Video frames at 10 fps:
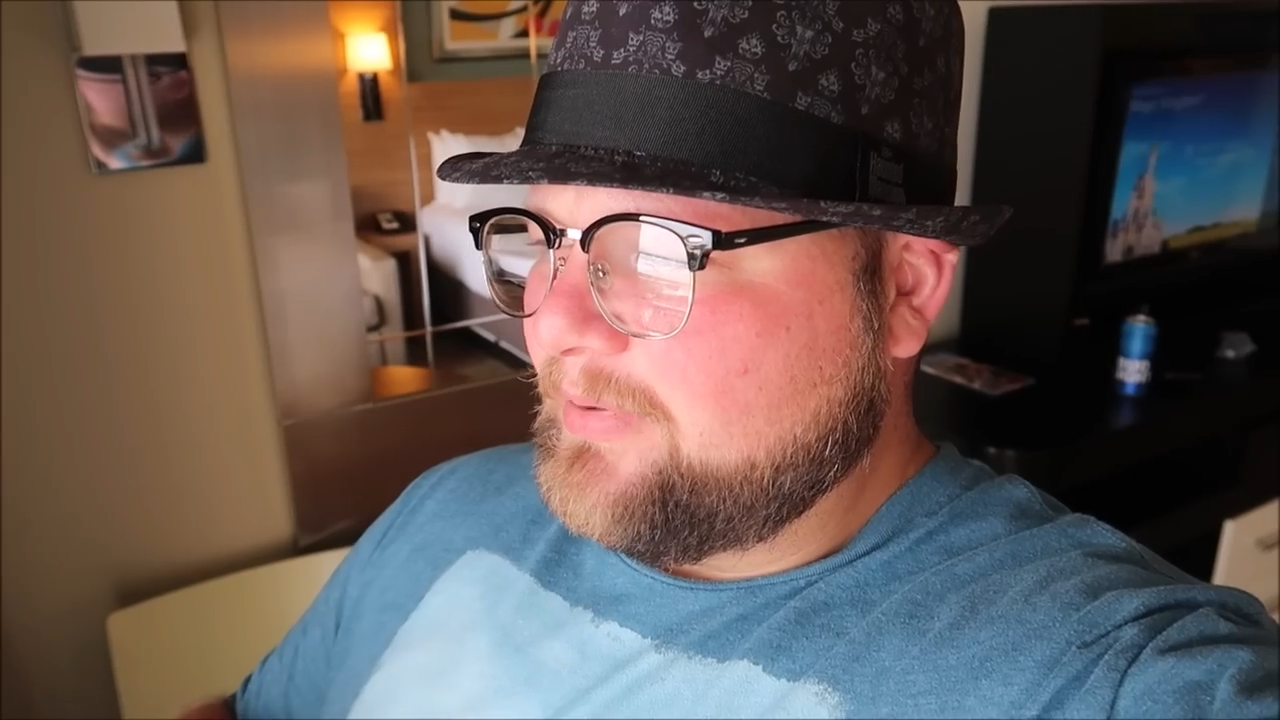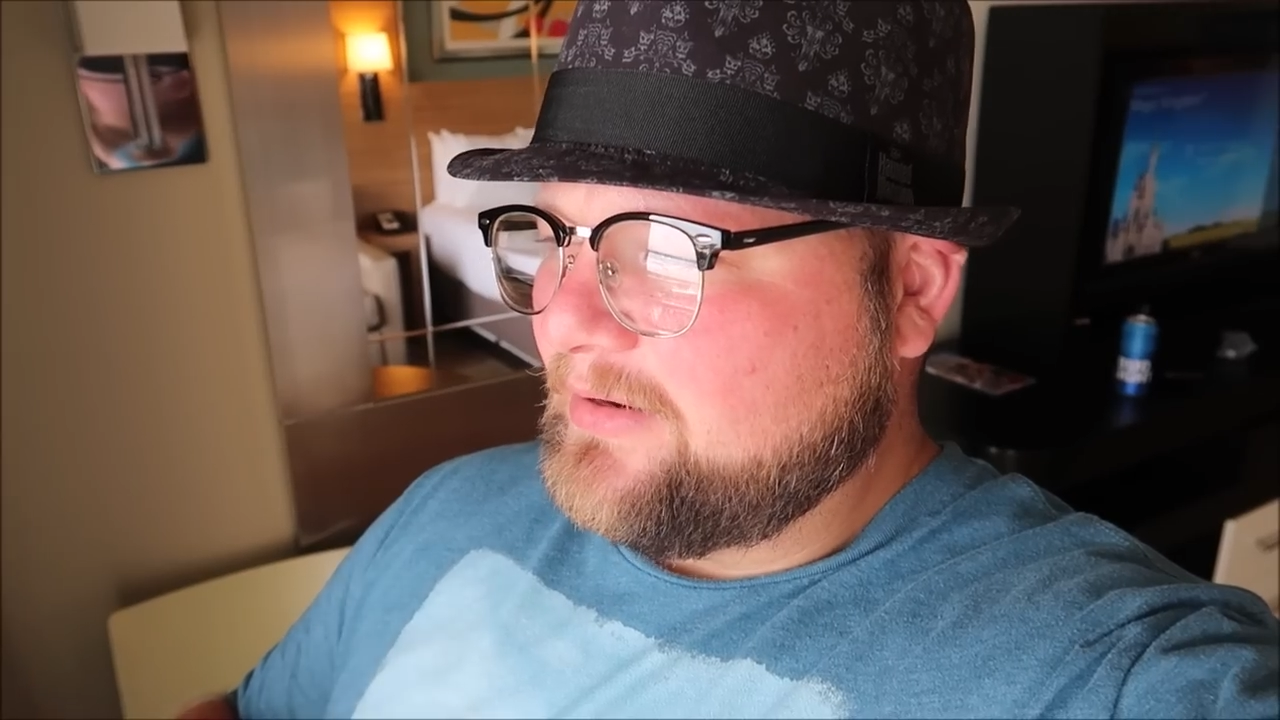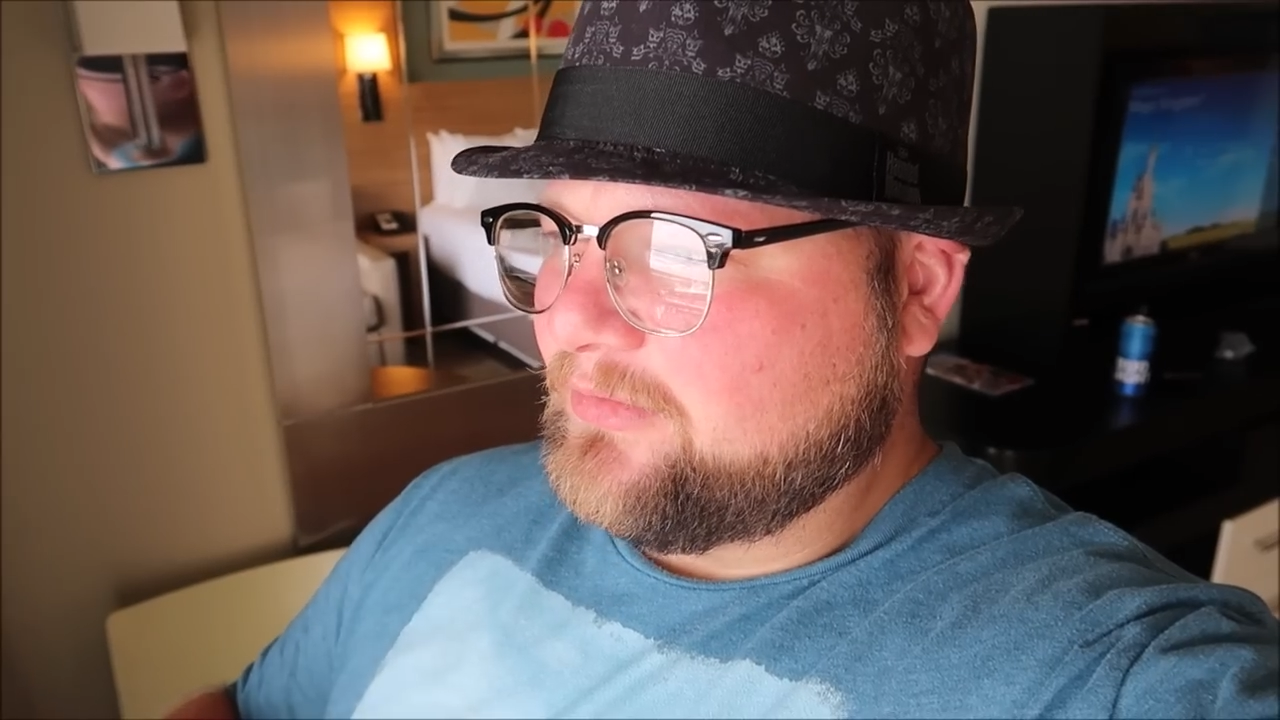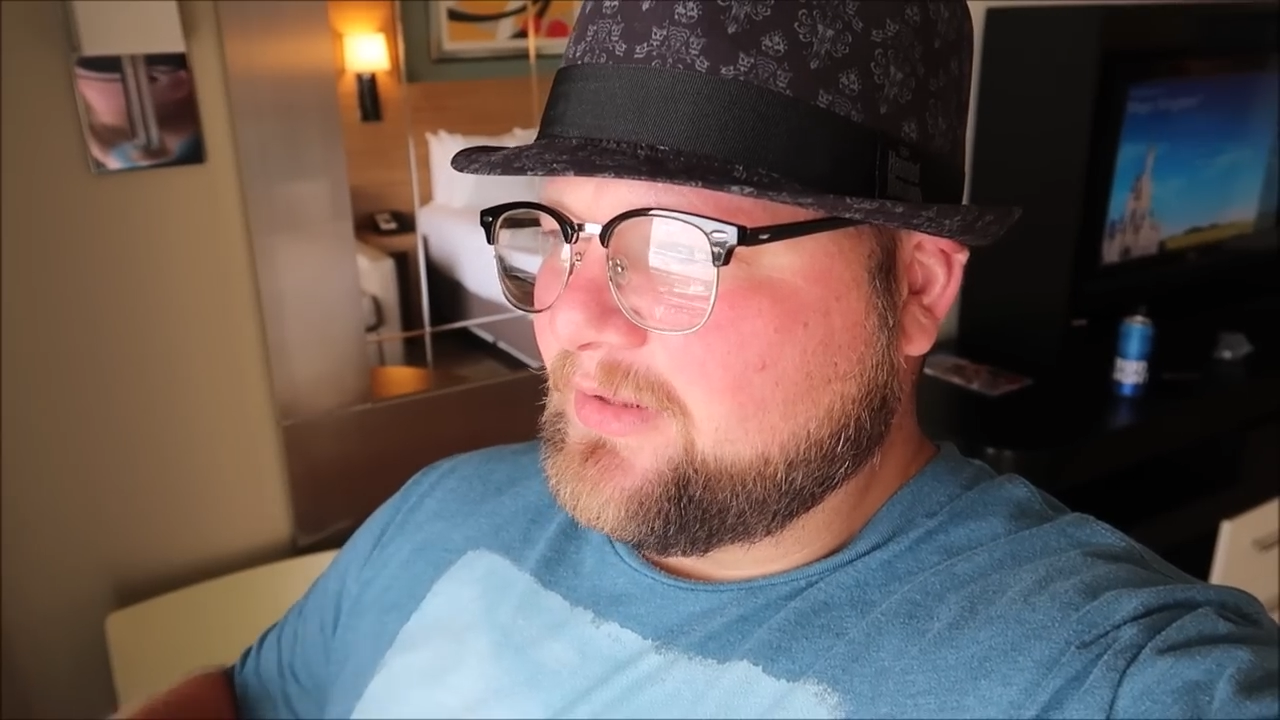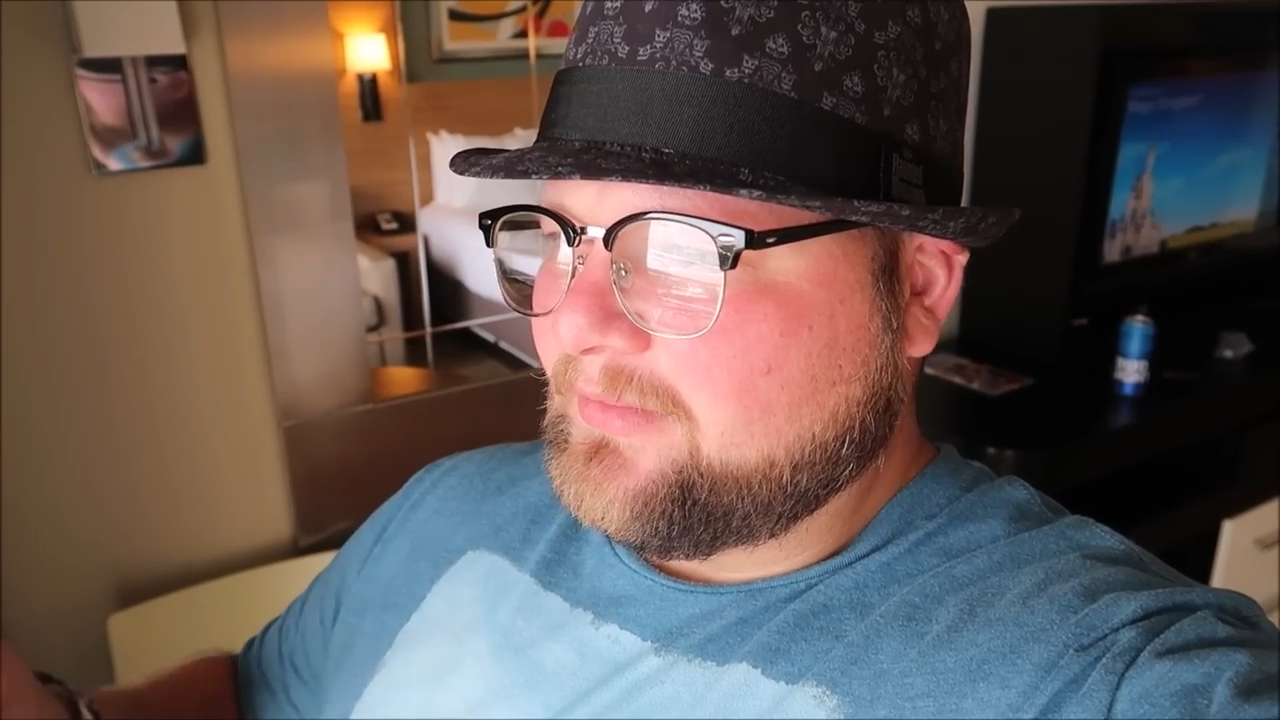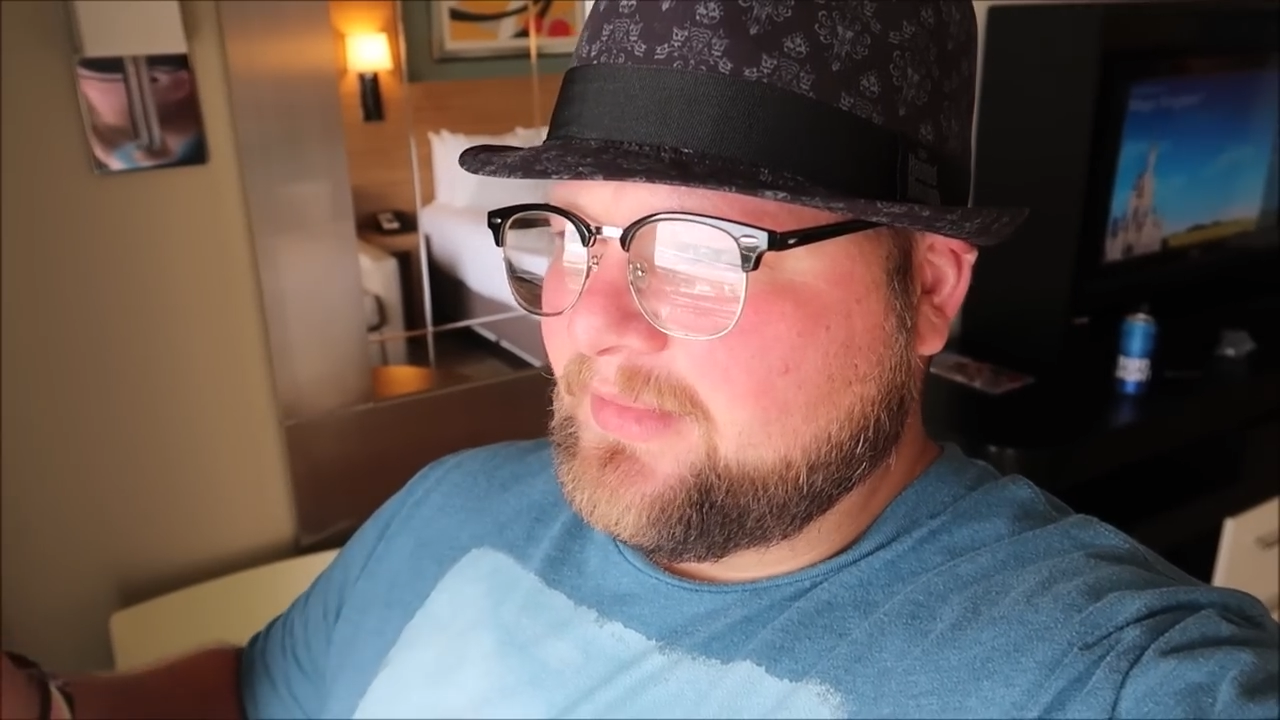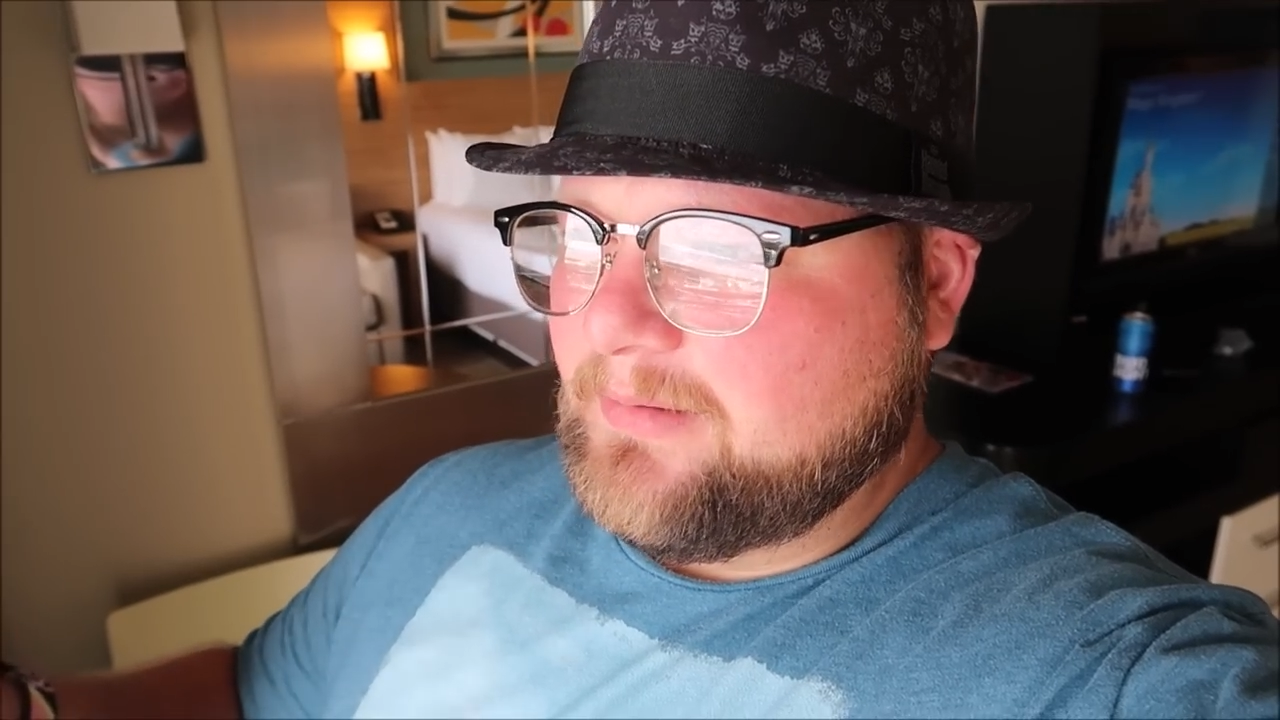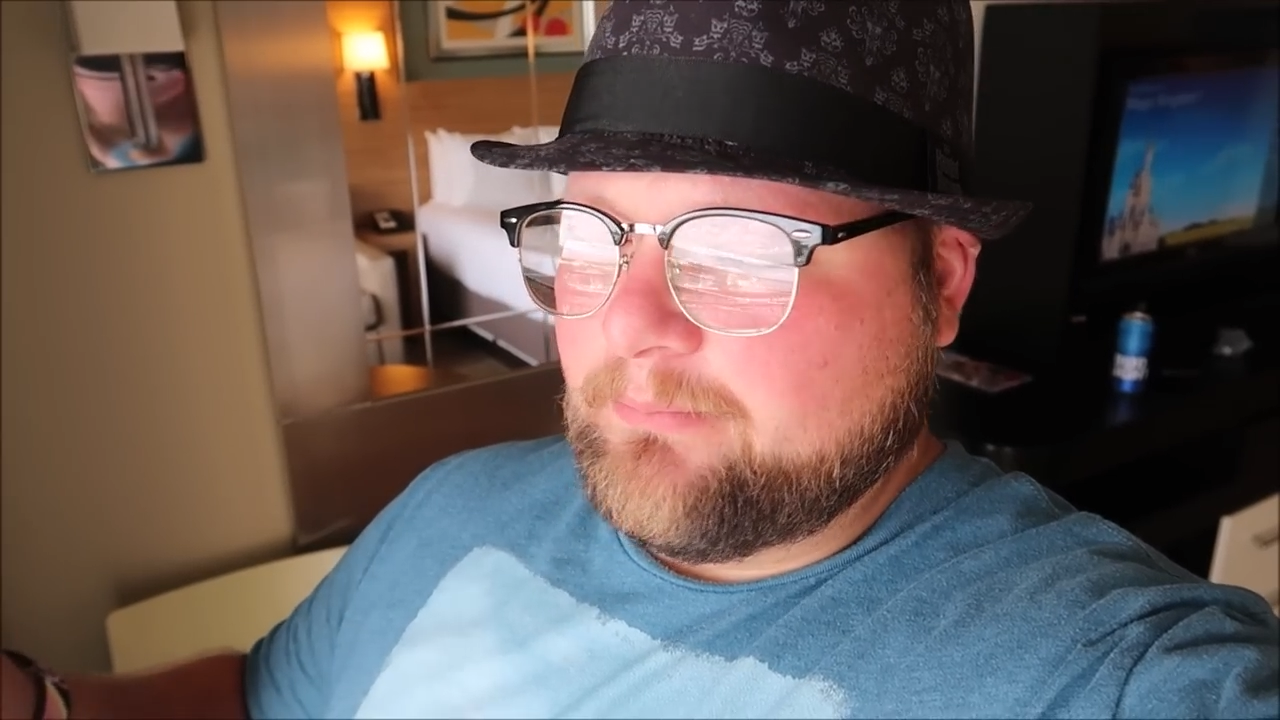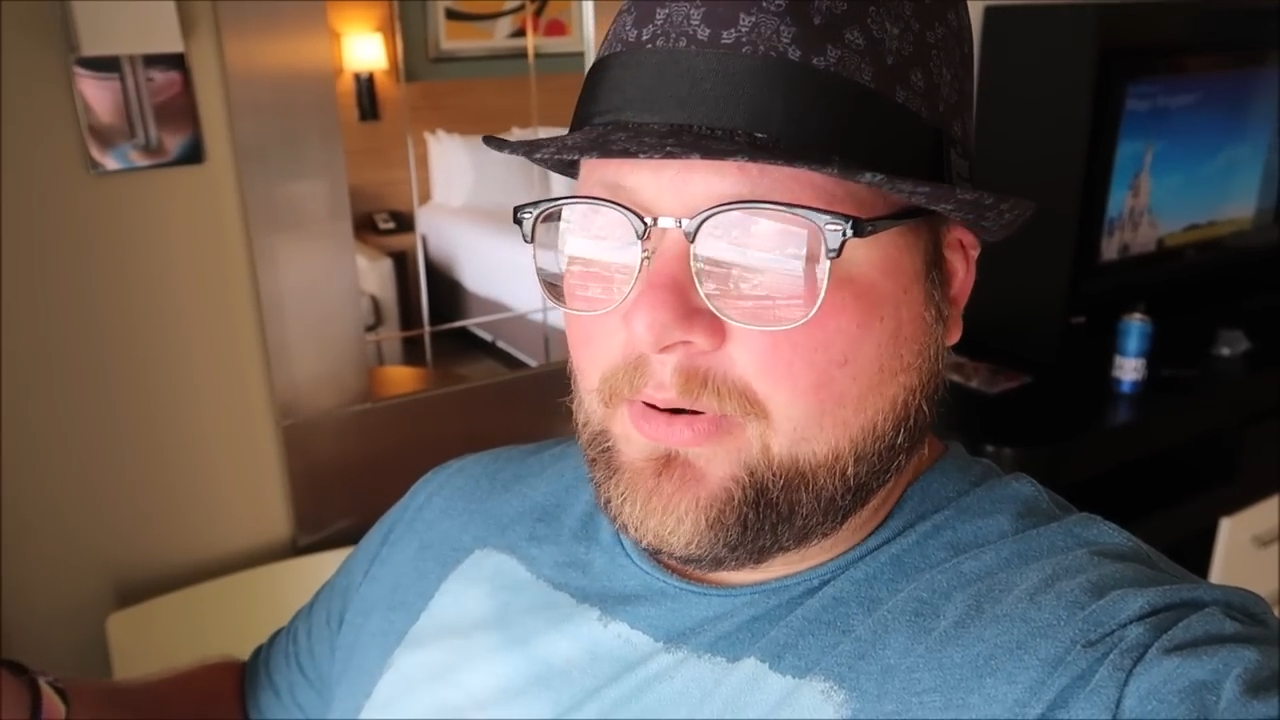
better than Theme